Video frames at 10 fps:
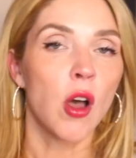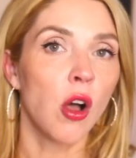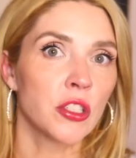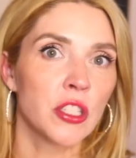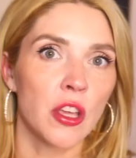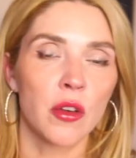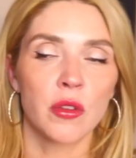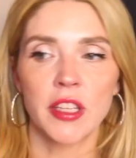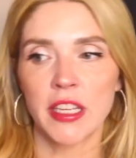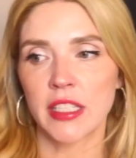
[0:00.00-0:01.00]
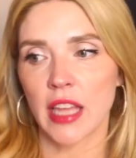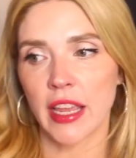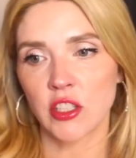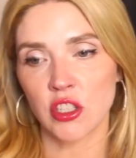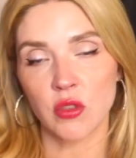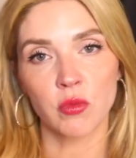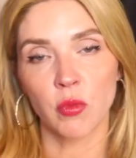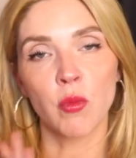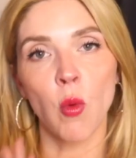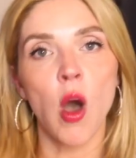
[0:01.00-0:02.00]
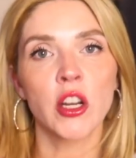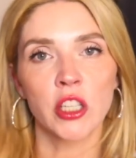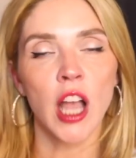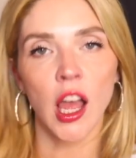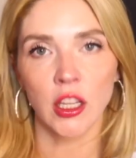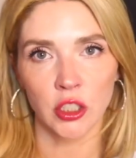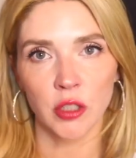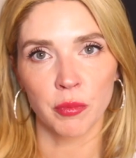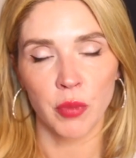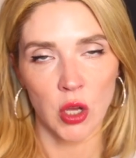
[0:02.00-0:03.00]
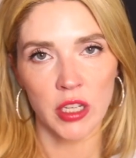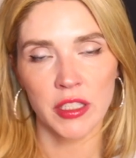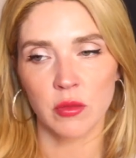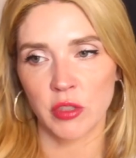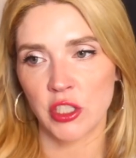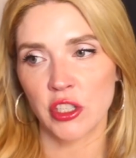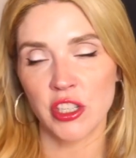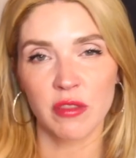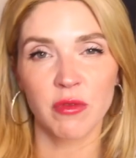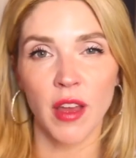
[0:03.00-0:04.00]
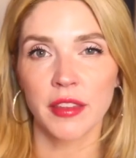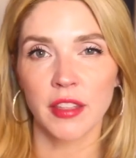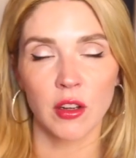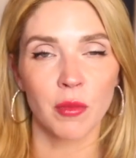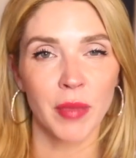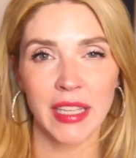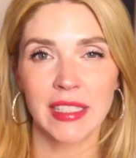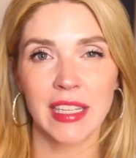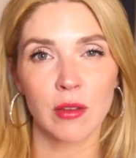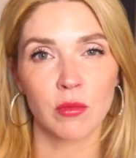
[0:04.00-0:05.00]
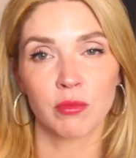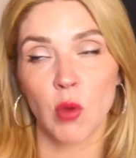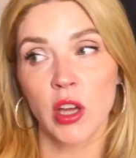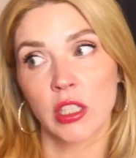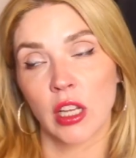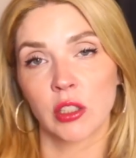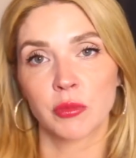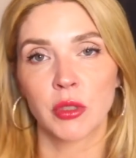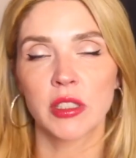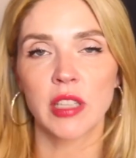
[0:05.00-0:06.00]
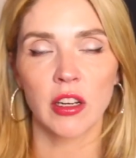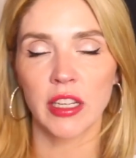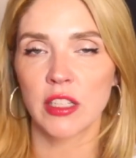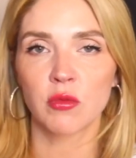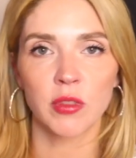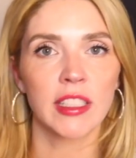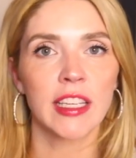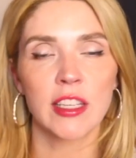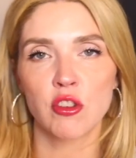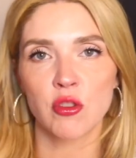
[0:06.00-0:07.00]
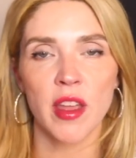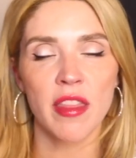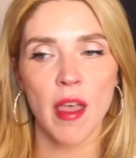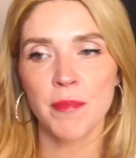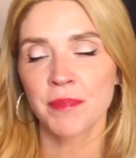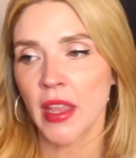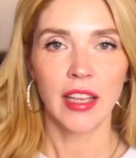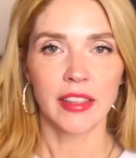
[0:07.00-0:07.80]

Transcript: Also, these like just watercolor books, which are just fun little painting watercolor books. Our kids really enjoy them.